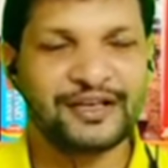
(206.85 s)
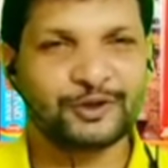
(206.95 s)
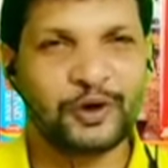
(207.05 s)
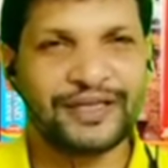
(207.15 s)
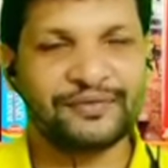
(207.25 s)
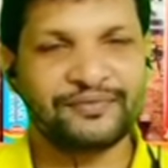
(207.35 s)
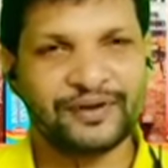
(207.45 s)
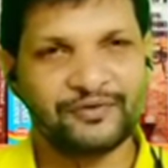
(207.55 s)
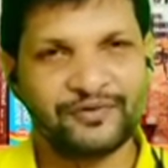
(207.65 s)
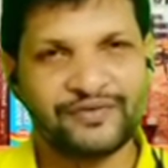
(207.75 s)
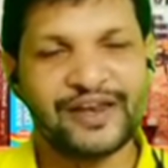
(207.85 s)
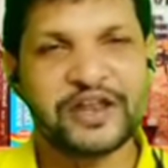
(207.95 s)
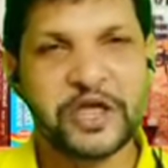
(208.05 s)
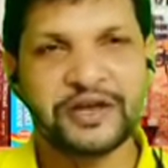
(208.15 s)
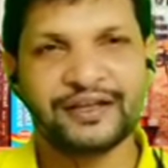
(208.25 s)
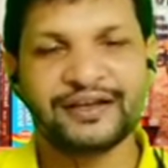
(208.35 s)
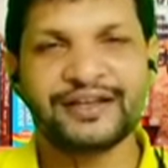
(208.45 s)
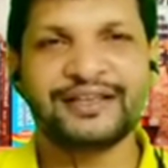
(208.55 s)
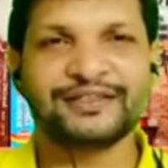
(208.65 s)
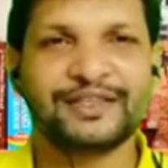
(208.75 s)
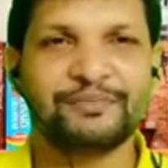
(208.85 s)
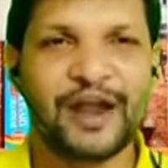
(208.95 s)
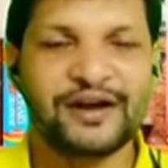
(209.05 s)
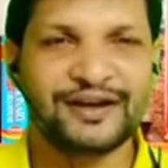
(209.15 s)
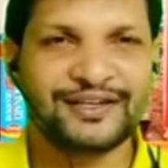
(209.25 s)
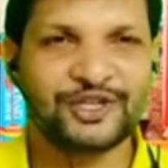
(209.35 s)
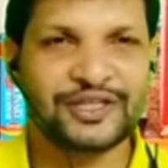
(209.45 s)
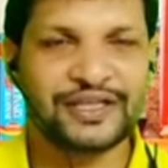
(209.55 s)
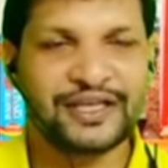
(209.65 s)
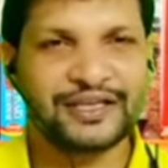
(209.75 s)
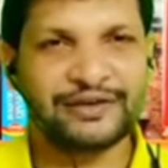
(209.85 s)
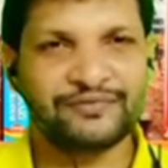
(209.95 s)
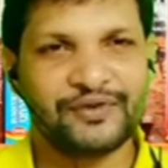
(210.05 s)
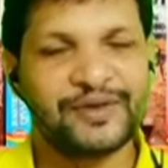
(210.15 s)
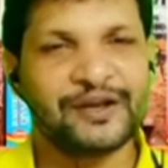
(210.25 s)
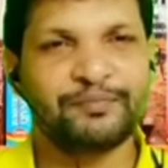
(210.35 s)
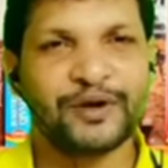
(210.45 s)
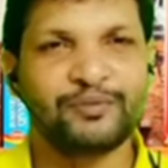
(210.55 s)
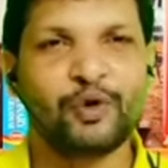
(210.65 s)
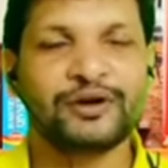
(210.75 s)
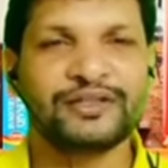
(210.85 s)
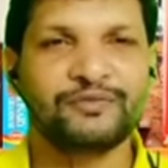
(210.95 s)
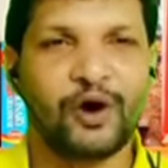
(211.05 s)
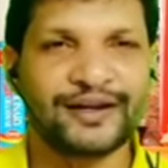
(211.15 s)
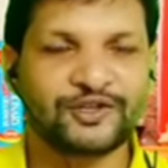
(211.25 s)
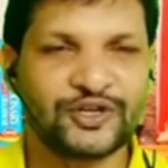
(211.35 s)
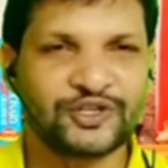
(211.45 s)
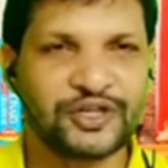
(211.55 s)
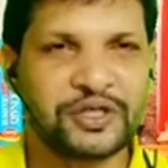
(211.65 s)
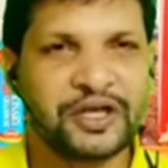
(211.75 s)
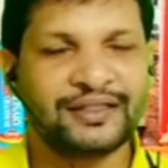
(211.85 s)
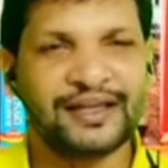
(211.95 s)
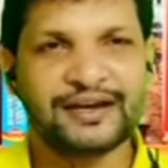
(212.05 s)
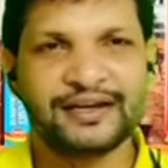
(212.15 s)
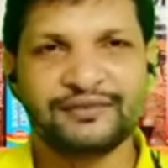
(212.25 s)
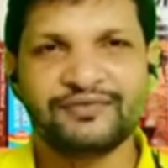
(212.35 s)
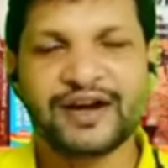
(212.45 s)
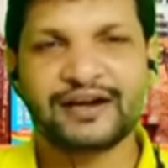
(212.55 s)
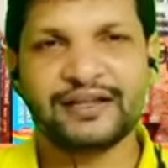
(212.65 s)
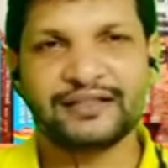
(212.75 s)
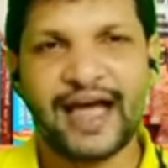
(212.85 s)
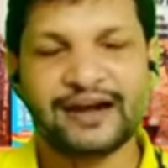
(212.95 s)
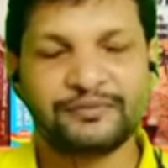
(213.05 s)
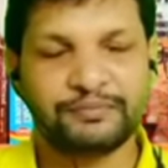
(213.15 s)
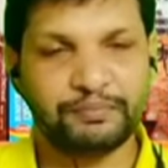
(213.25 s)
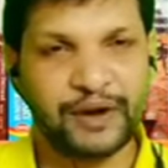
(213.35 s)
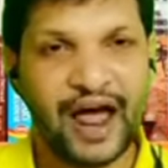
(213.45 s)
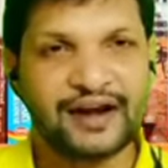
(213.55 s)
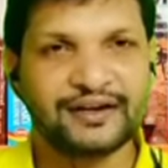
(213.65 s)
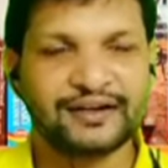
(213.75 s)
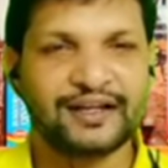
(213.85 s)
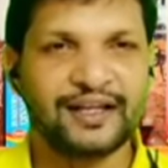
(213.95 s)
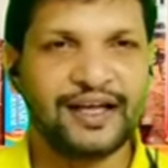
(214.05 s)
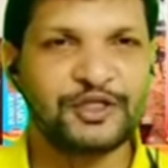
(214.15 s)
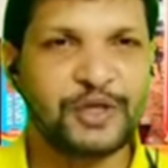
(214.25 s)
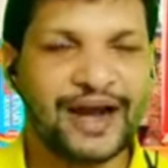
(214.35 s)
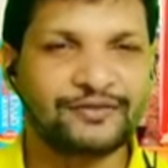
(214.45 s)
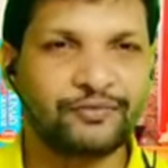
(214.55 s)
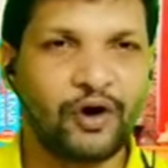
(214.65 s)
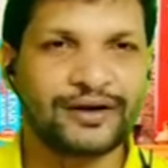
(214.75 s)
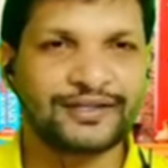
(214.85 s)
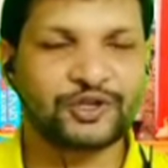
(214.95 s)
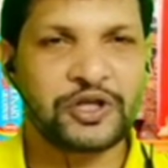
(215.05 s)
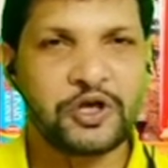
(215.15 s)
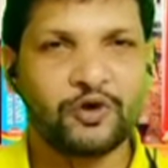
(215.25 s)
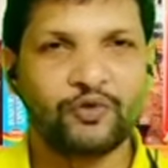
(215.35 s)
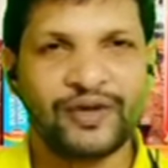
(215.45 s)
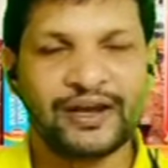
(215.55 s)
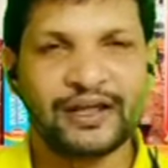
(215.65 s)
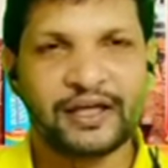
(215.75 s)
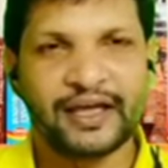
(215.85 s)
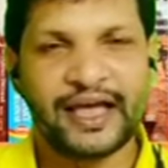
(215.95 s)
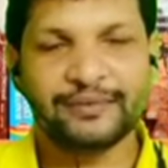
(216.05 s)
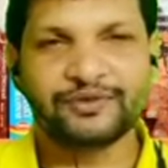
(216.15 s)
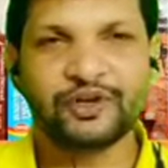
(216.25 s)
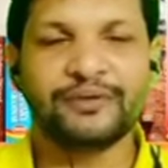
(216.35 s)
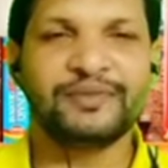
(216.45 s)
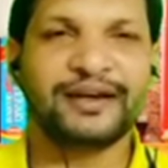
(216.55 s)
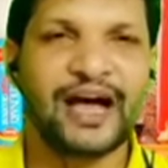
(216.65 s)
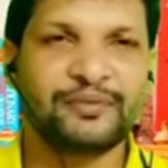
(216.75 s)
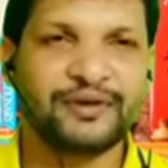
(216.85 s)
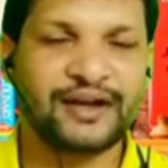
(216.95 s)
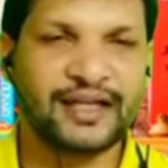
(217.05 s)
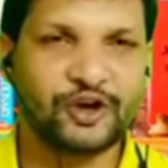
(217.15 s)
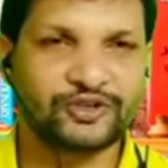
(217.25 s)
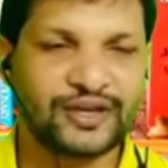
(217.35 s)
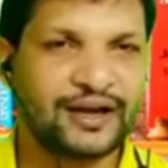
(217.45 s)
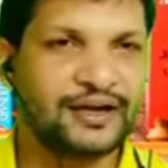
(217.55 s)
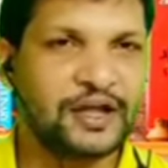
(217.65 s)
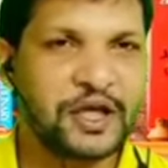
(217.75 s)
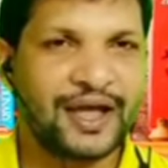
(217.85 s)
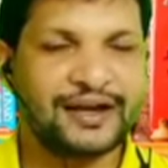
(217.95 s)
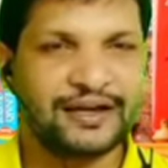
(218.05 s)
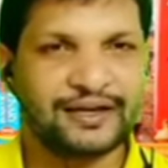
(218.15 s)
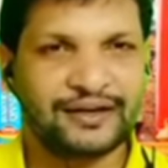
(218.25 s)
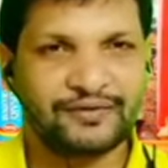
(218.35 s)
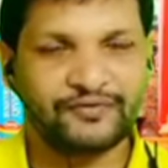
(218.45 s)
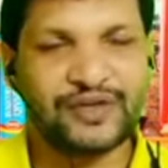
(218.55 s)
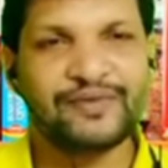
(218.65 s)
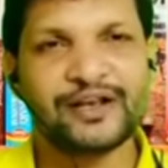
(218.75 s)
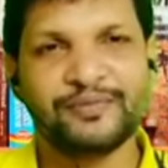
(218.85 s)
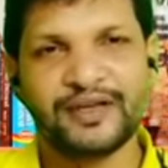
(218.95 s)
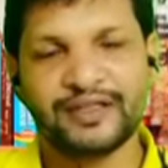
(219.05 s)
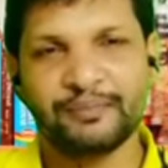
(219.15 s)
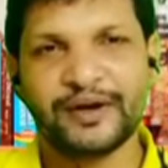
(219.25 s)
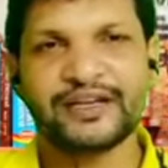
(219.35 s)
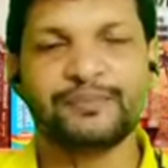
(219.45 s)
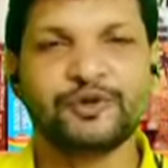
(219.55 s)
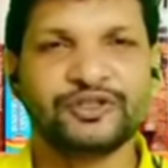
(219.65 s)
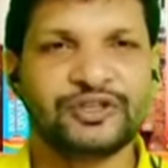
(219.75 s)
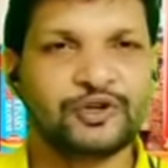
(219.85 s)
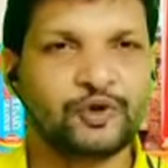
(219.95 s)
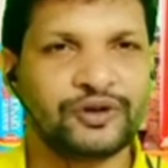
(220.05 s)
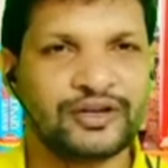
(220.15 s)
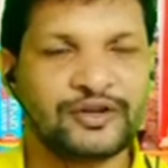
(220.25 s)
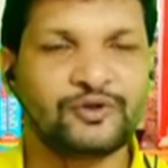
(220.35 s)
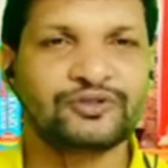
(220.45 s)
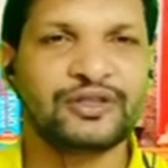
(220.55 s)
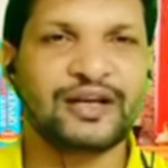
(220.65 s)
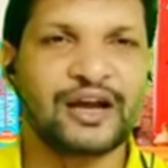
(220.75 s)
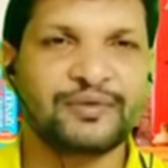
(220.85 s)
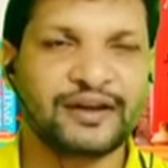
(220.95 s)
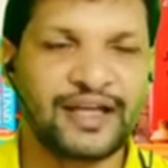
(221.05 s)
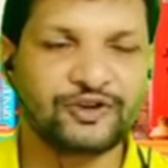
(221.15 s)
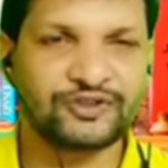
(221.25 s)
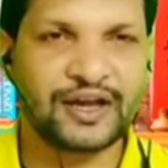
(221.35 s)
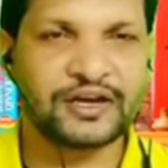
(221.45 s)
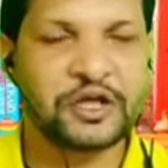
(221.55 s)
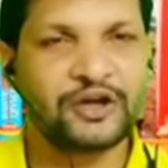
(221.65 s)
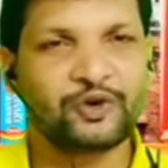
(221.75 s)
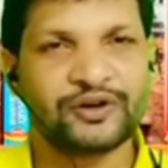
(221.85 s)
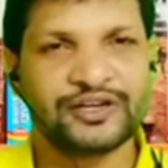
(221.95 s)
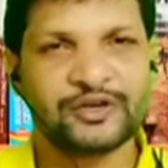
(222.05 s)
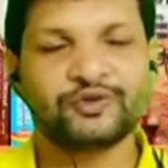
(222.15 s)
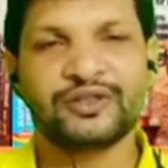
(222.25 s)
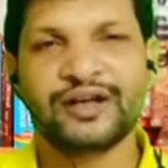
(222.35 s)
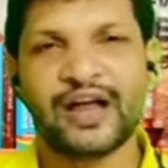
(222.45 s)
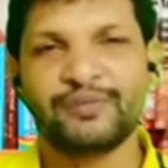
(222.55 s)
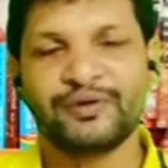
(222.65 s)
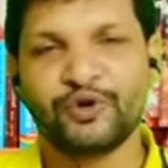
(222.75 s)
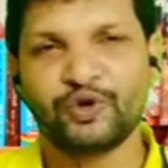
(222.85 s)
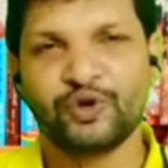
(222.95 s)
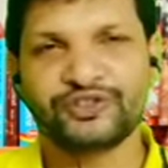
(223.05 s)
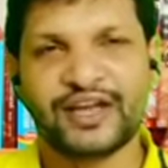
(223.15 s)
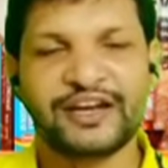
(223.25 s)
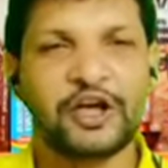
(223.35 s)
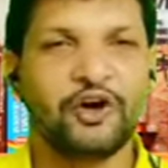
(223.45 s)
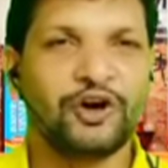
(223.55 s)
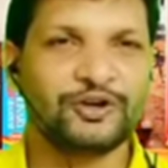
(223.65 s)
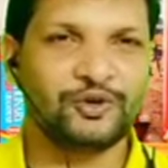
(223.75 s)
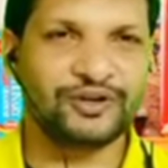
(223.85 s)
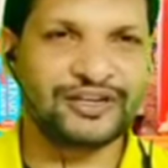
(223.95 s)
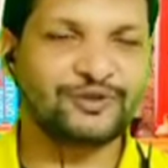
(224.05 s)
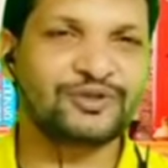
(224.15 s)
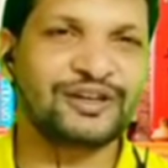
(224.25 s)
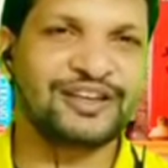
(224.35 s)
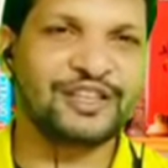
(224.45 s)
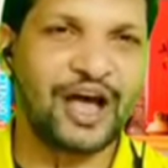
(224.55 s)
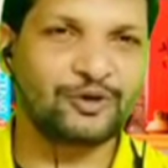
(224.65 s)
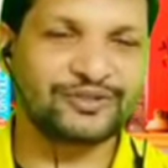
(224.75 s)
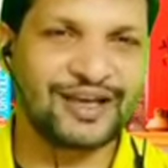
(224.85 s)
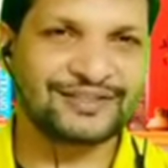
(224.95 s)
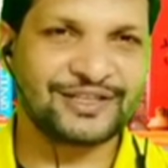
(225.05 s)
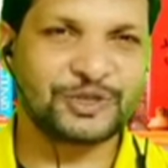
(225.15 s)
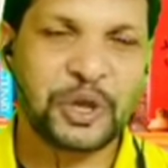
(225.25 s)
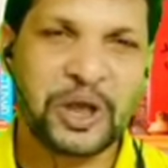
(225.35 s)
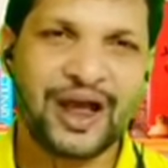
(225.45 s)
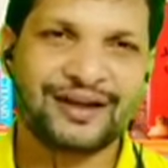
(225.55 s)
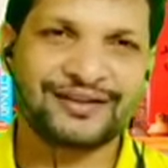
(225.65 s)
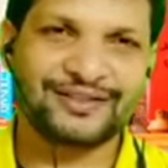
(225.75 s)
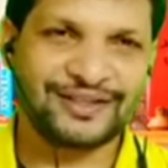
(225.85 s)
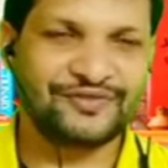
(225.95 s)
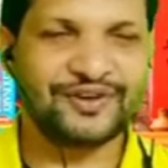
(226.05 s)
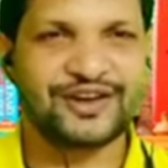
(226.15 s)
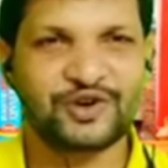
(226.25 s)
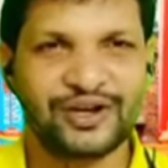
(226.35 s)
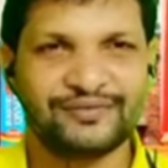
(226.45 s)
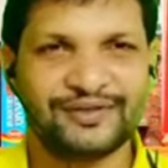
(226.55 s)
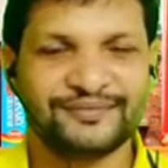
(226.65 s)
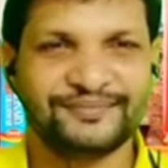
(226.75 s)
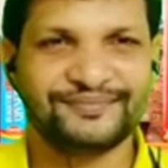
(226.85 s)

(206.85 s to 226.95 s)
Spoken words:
So if we will increase the plantation, if we will promote the forestation, then definitely that plant and that forest will absorb the carbon dioxide, and we will be in a better position to reduce the carbon dioxide, to reduce the carbon monoxide, or to reduce the greenhouse gases at a significant level.